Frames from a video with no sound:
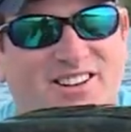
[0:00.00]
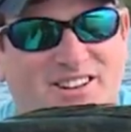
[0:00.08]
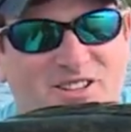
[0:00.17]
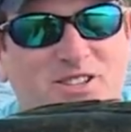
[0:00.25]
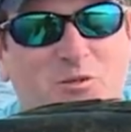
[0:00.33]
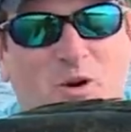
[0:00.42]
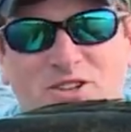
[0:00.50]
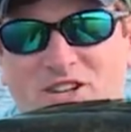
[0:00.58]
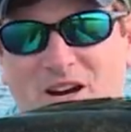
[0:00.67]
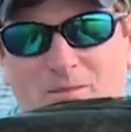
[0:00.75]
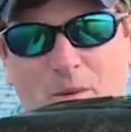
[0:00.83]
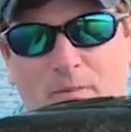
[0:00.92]
This is what you
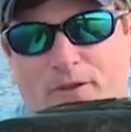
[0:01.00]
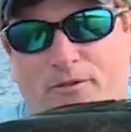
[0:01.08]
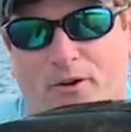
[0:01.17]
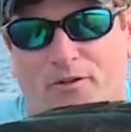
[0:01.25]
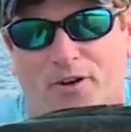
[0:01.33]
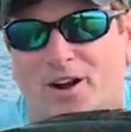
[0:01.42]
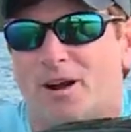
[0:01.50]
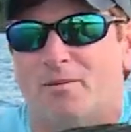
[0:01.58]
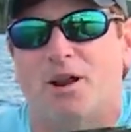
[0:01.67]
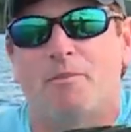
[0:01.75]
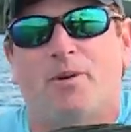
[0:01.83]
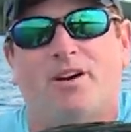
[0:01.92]
come up here for. If you're
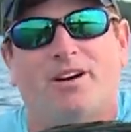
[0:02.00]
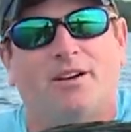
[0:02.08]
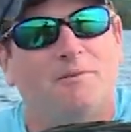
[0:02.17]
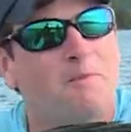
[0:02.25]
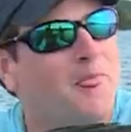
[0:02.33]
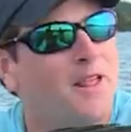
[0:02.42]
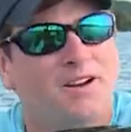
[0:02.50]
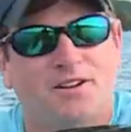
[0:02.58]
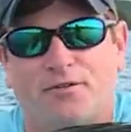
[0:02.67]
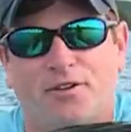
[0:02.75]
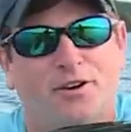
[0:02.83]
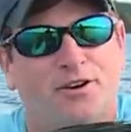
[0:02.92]
coming up here to to
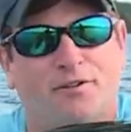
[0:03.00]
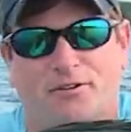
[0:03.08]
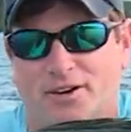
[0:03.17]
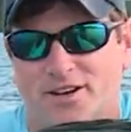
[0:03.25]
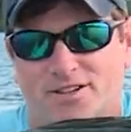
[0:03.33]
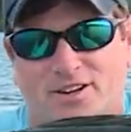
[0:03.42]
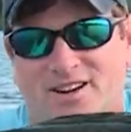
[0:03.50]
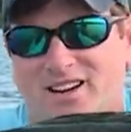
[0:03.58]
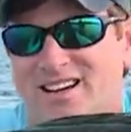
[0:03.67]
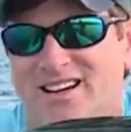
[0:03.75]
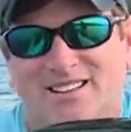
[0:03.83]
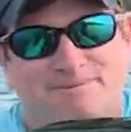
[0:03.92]
fill your freezer,
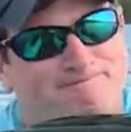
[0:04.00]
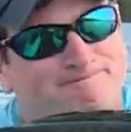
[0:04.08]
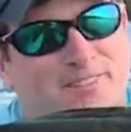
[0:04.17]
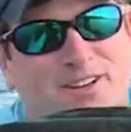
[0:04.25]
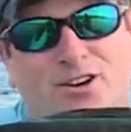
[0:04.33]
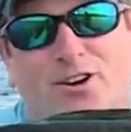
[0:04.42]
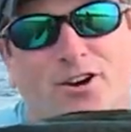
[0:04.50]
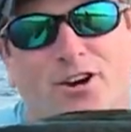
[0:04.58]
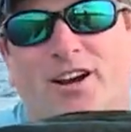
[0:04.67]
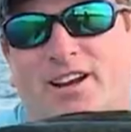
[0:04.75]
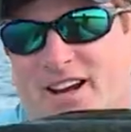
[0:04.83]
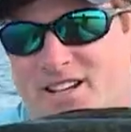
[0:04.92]
you know, you're
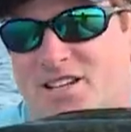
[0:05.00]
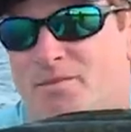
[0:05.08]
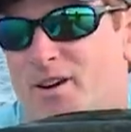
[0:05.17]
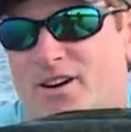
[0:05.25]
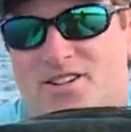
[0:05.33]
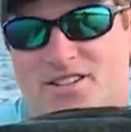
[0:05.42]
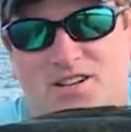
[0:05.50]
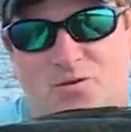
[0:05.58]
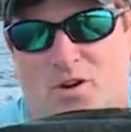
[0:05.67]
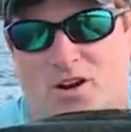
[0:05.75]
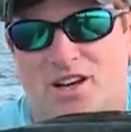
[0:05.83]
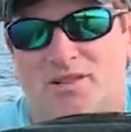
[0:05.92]
gonna catch some eater-sized
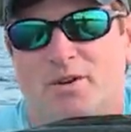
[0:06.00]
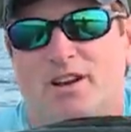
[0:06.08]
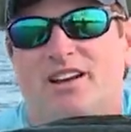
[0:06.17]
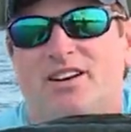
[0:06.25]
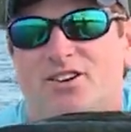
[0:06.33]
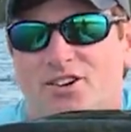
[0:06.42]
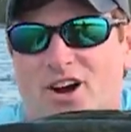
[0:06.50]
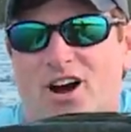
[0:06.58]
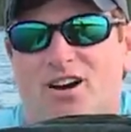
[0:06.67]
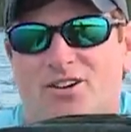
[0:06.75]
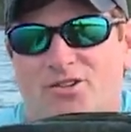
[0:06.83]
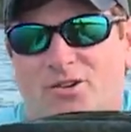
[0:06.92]
walleyes, but
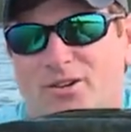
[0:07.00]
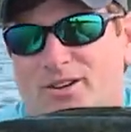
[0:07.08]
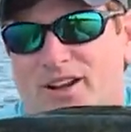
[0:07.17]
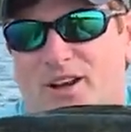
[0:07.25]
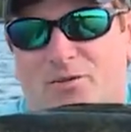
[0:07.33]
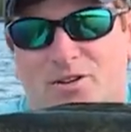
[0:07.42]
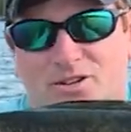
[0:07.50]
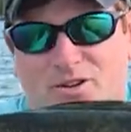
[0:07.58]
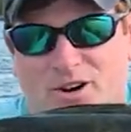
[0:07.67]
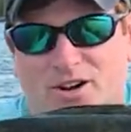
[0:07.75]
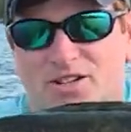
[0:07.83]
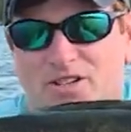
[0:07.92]
Dogtooth Lake
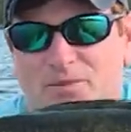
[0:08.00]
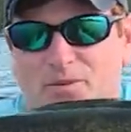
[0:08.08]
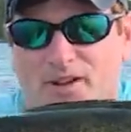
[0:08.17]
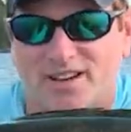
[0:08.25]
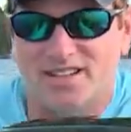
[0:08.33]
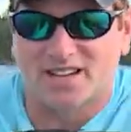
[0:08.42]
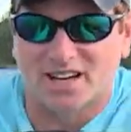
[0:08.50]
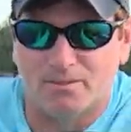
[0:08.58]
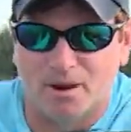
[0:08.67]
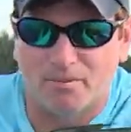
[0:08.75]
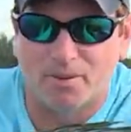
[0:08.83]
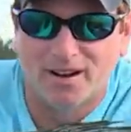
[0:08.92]
Resort is the place to come
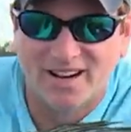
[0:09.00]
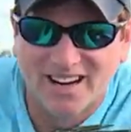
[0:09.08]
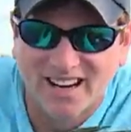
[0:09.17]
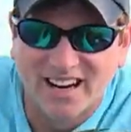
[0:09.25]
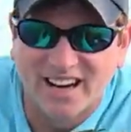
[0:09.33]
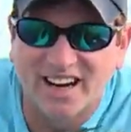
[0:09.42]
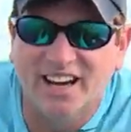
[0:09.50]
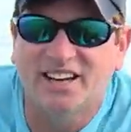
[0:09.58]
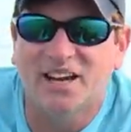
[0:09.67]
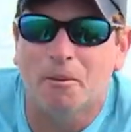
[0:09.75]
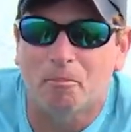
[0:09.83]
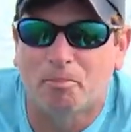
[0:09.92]
up and
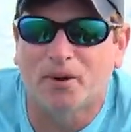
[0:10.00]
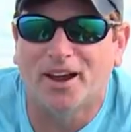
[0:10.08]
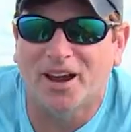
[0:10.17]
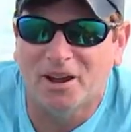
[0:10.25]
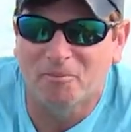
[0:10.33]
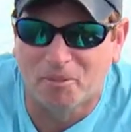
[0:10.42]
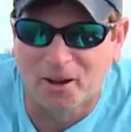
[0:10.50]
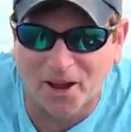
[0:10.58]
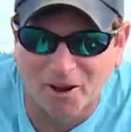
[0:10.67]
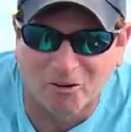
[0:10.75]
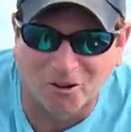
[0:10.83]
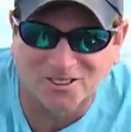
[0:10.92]
get big,
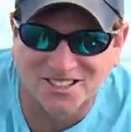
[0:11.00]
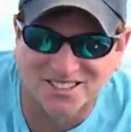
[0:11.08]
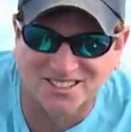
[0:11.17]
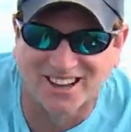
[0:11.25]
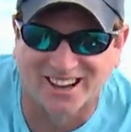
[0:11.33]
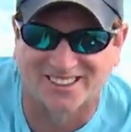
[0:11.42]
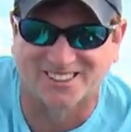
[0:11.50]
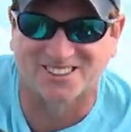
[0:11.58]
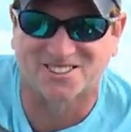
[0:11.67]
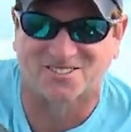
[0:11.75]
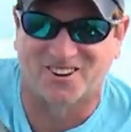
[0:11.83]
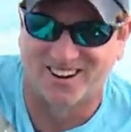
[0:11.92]
big horses like
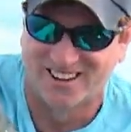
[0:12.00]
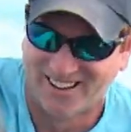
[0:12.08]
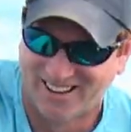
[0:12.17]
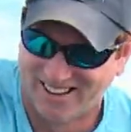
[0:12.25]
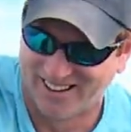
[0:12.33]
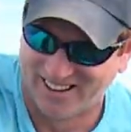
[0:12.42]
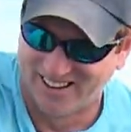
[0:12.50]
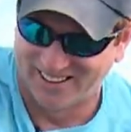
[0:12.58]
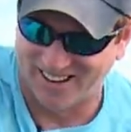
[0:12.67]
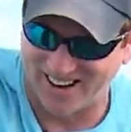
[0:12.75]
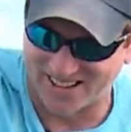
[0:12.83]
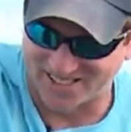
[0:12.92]
this one.
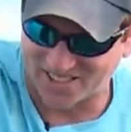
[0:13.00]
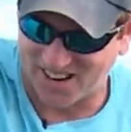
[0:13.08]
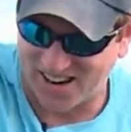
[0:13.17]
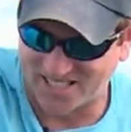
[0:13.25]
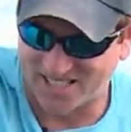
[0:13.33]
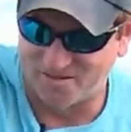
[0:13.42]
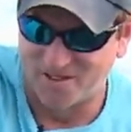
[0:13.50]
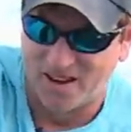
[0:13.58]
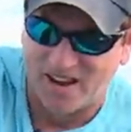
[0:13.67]
That is awesome.